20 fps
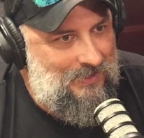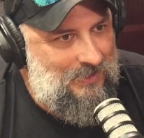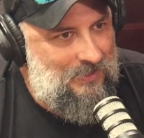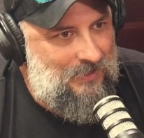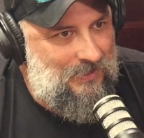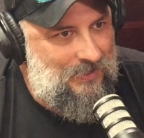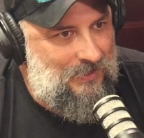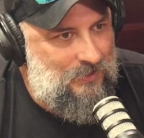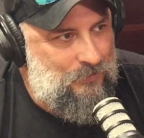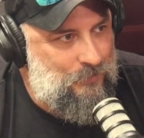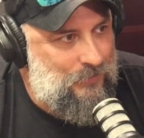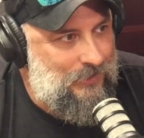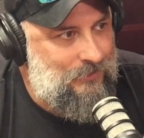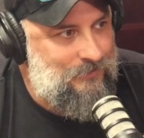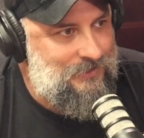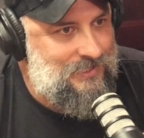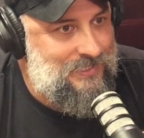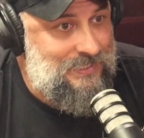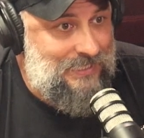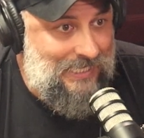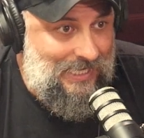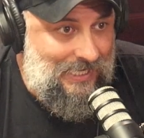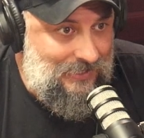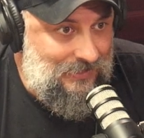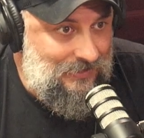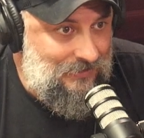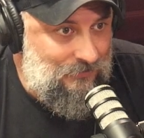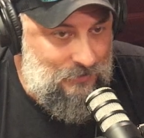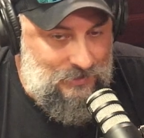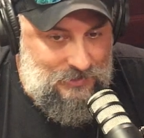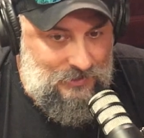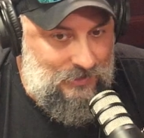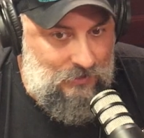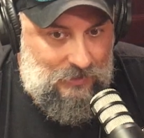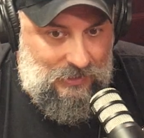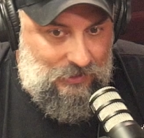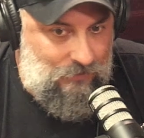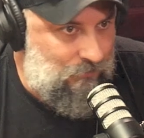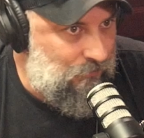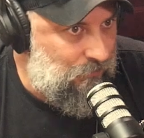The plane was intact. It
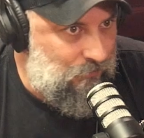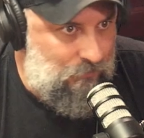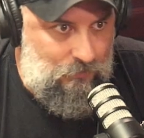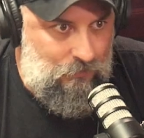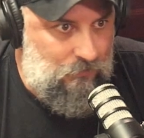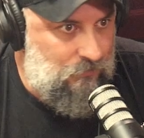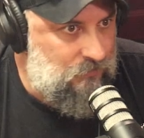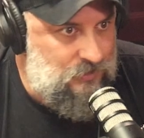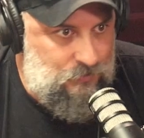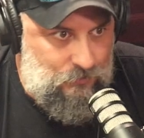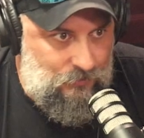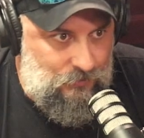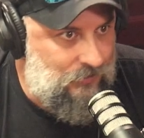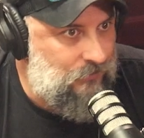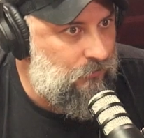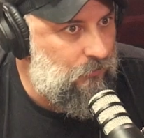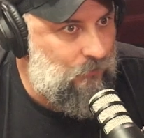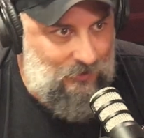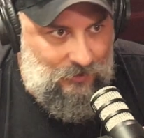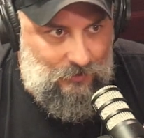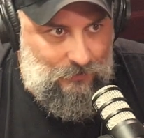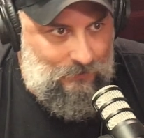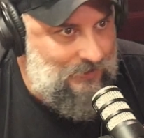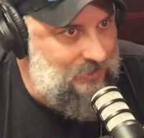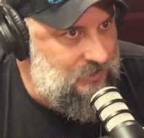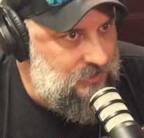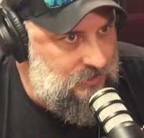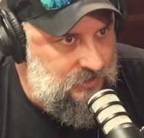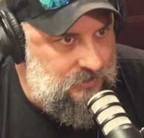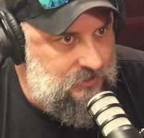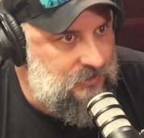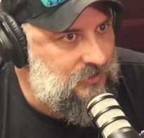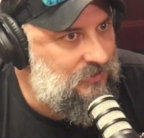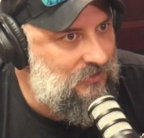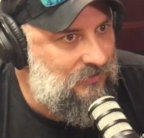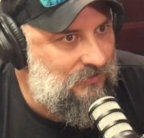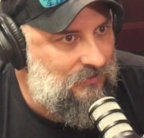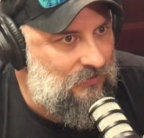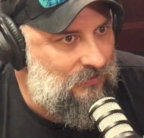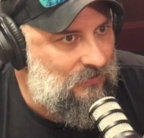wasn't like split into a million pieces.
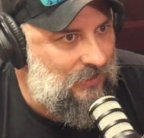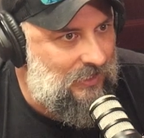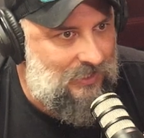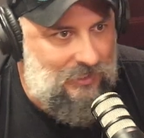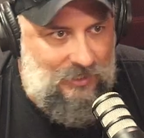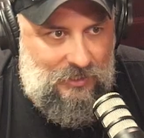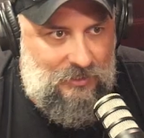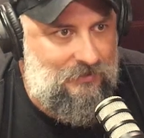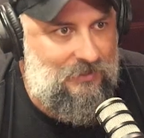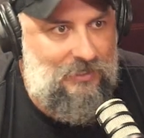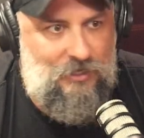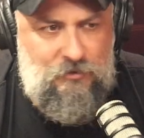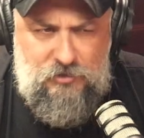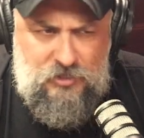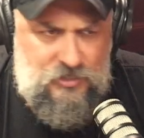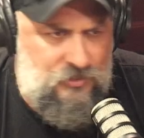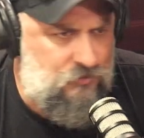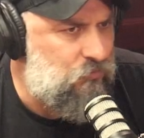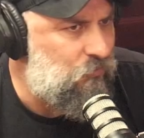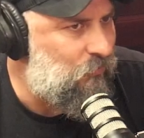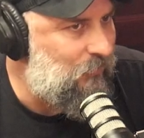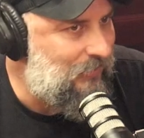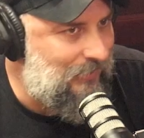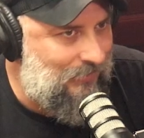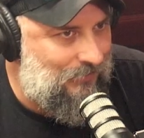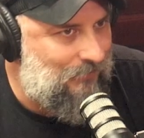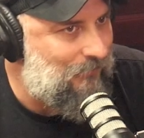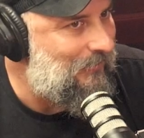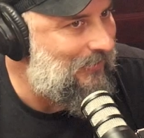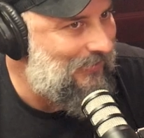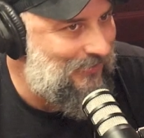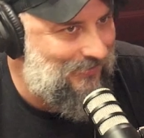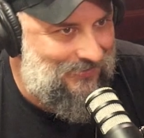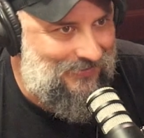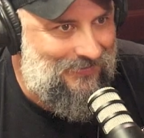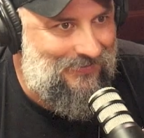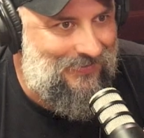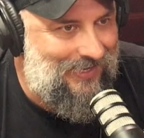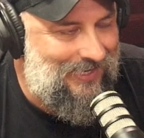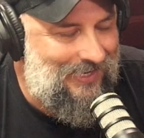Like it was just really weird,
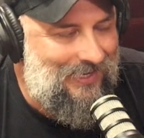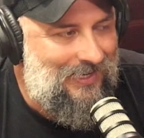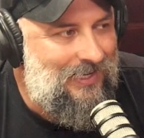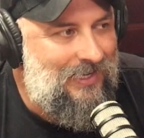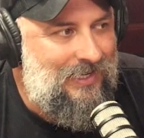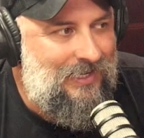right?